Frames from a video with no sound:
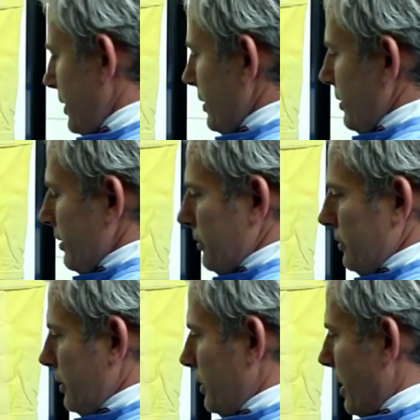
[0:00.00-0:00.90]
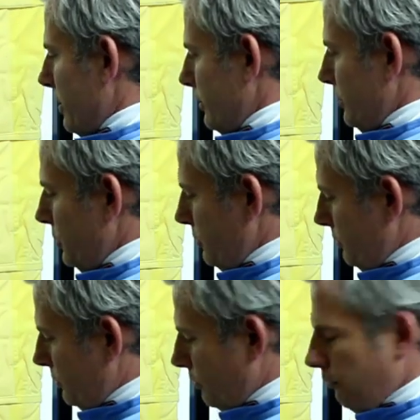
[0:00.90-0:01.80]
in colour,
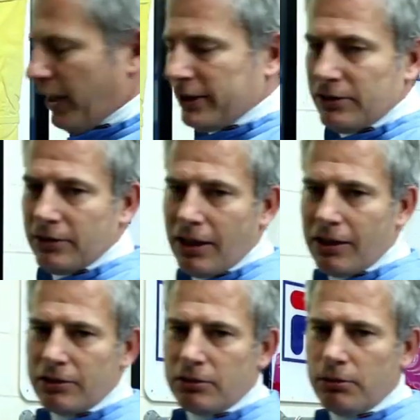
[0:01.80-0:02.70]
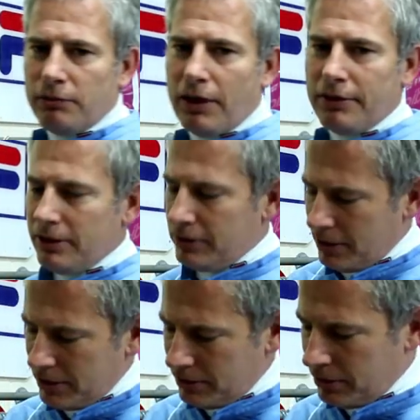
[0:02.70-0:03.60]
new sort of fashion colours that we've done this
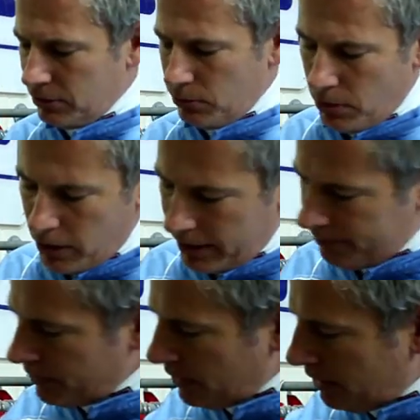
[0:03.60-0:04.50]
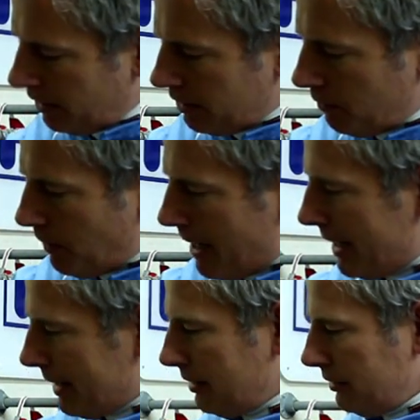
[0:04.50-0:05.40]
season is a white and a
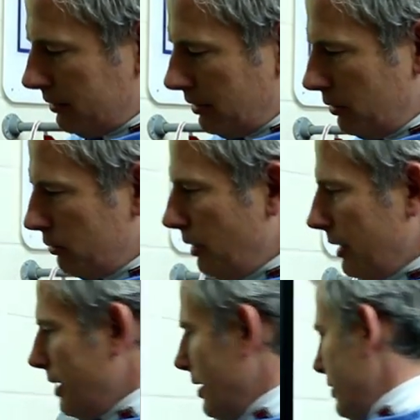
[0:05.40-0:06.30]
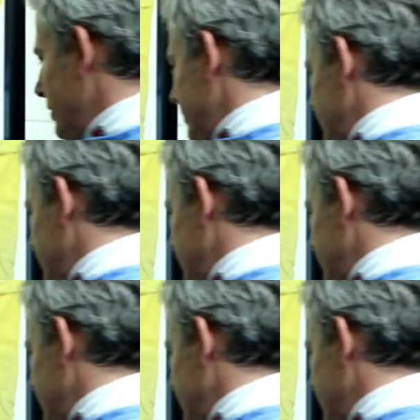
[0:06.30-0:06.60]
black, all one colour,